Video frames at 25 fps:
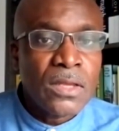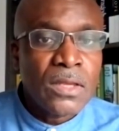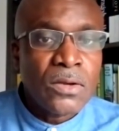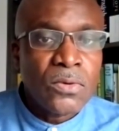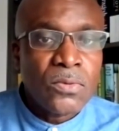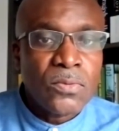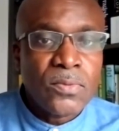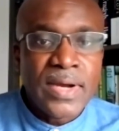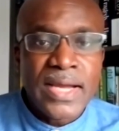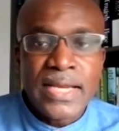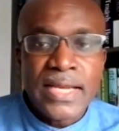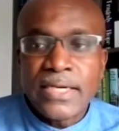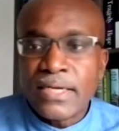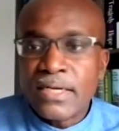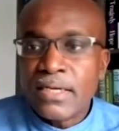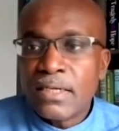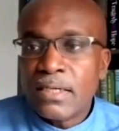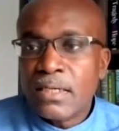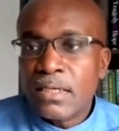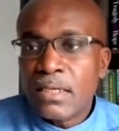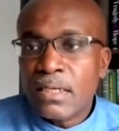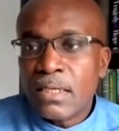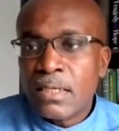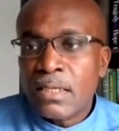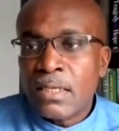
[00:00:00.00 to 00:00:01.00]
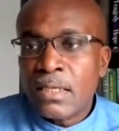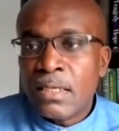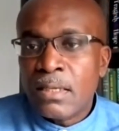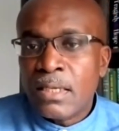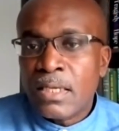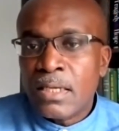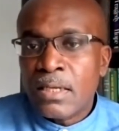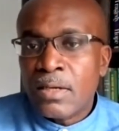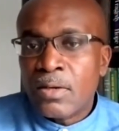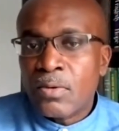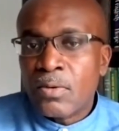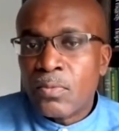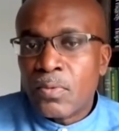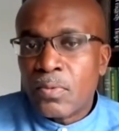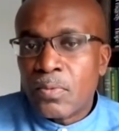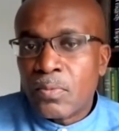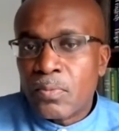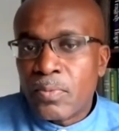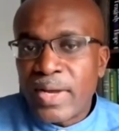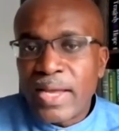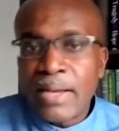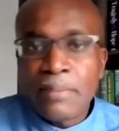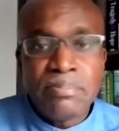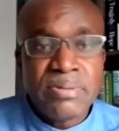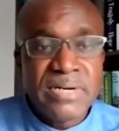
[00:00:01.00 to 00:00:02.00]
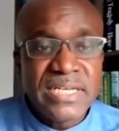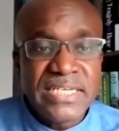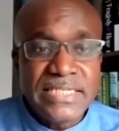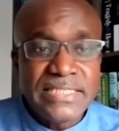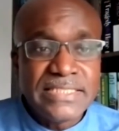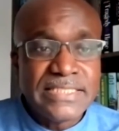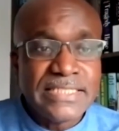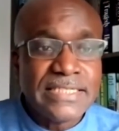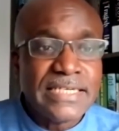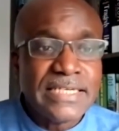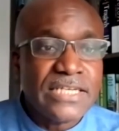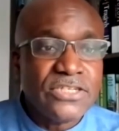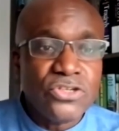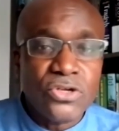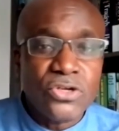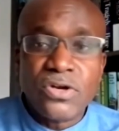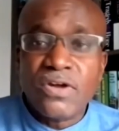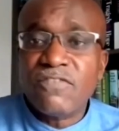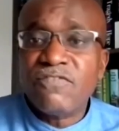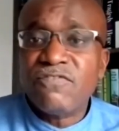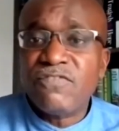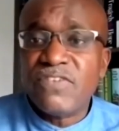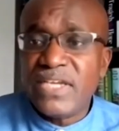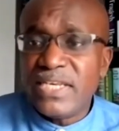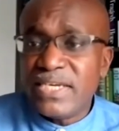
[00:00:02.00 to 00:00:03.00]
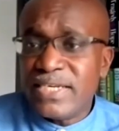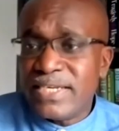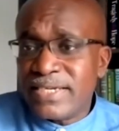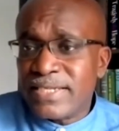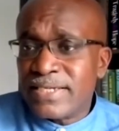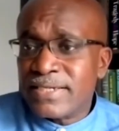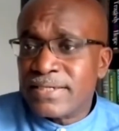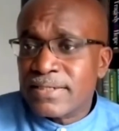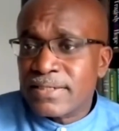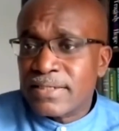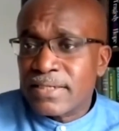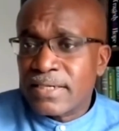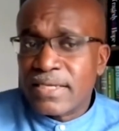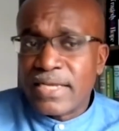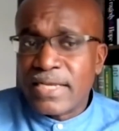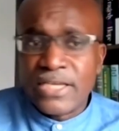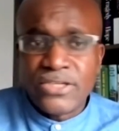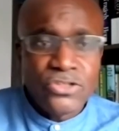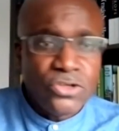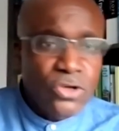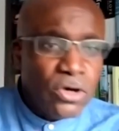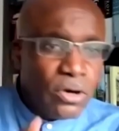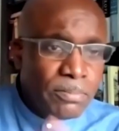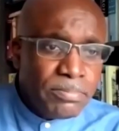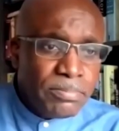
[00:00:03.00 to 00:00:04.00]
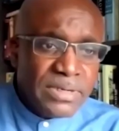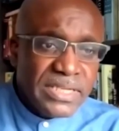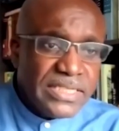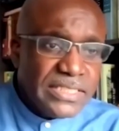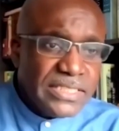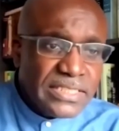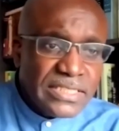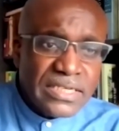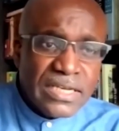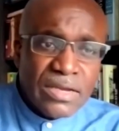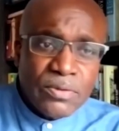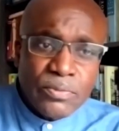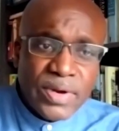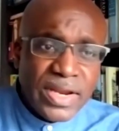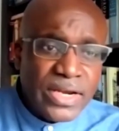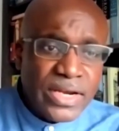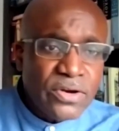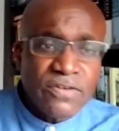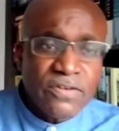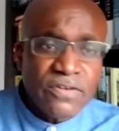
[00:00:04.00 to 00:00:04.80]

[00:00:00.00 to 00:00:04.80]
when we're bleeding and you're not feeling it, and you're bleeding and we're not